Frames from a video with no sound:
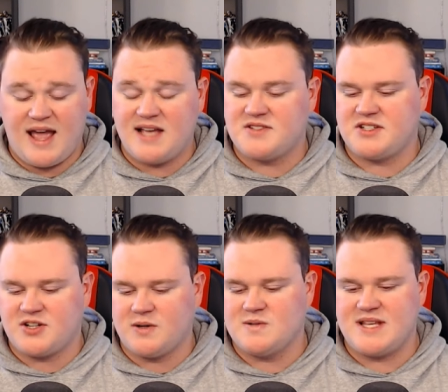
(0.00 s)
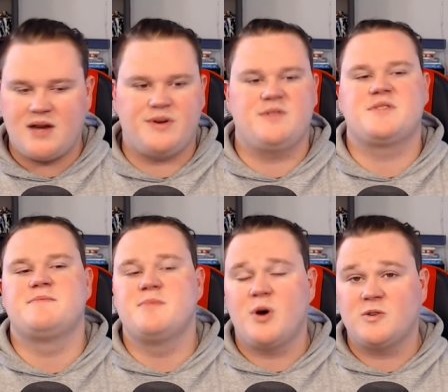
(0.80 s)
As it turns out, it was
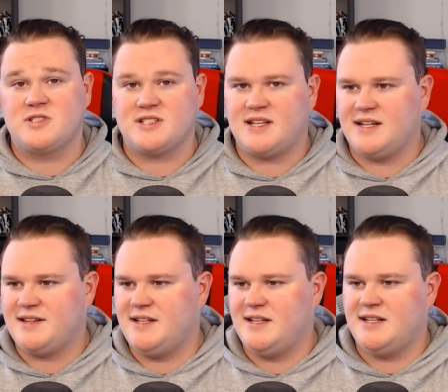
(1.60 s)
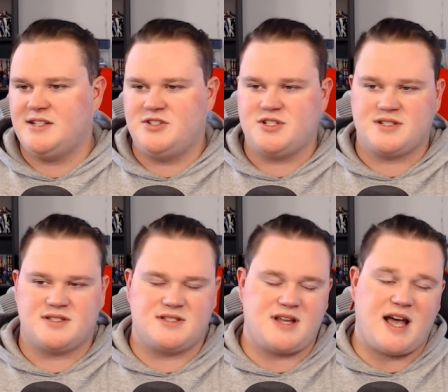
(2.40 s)
most likely
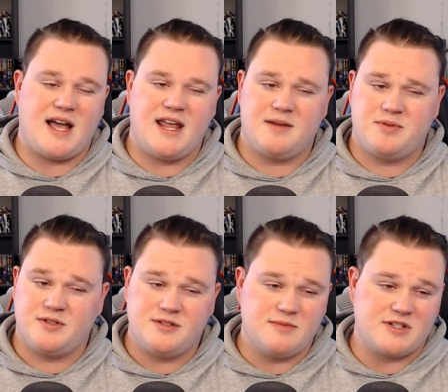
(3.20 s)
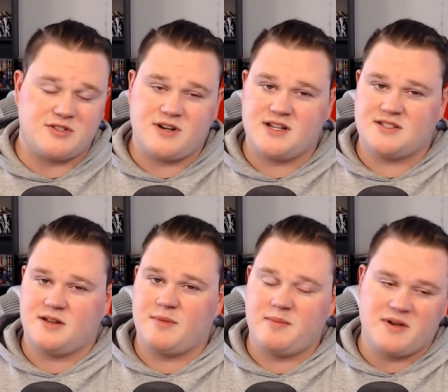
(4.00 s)
just I had put too much stress
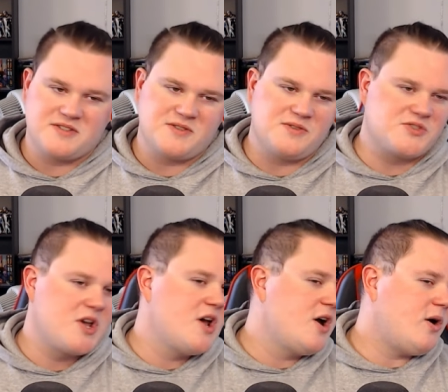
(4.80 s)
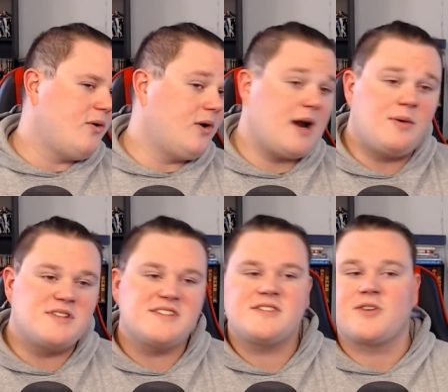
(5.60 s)
on my muscles or I
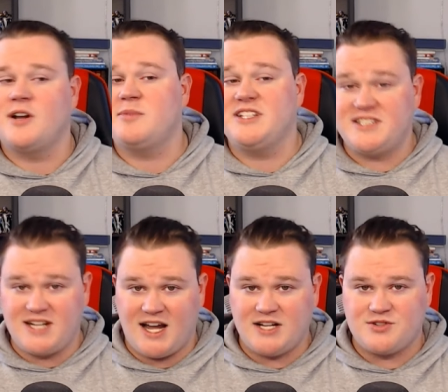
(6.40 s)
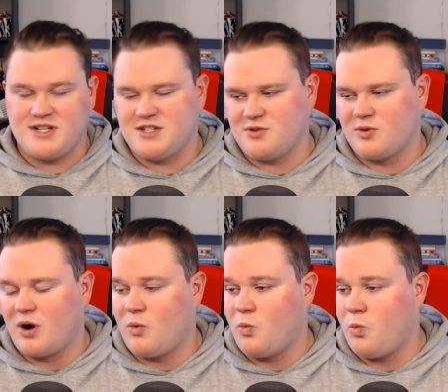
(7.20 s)
was incredibly dehydrated, or
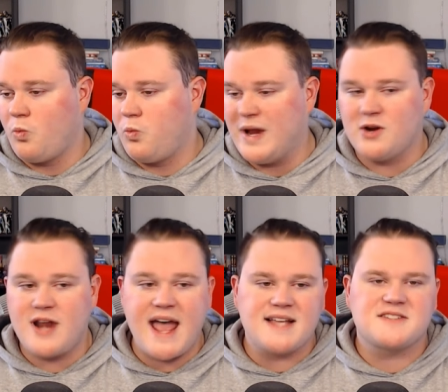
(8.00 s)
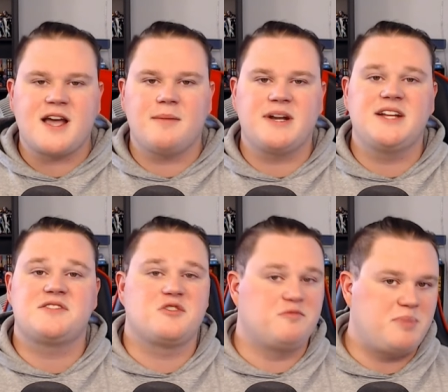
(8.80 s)
a weird ass
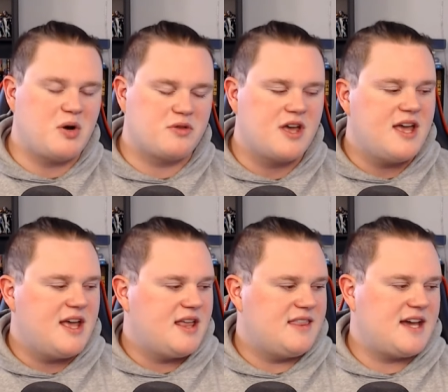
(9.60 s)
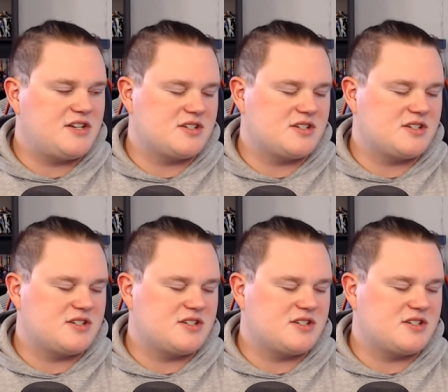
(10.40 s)
combination of both that just